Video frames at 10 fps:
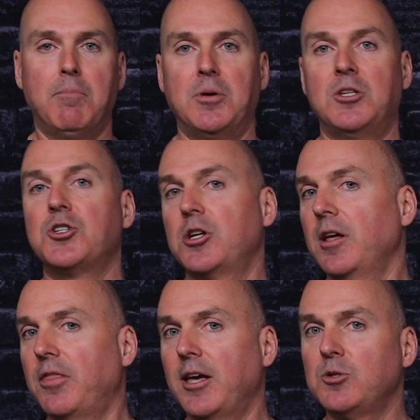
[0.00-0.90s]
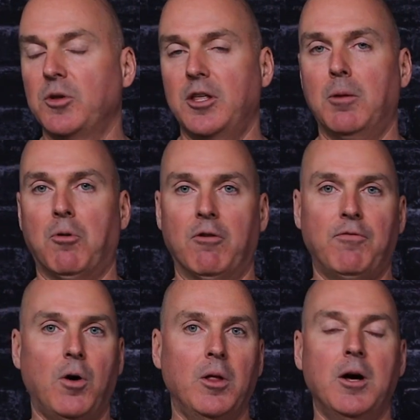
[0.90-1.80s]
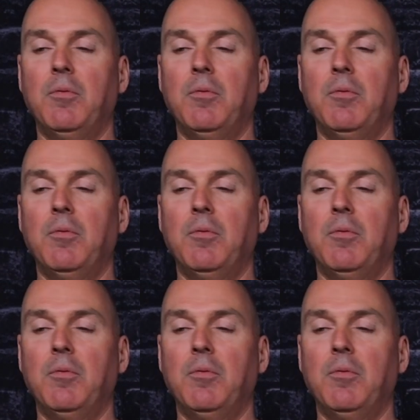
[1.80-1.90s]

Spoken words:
positioning things within the portfolio.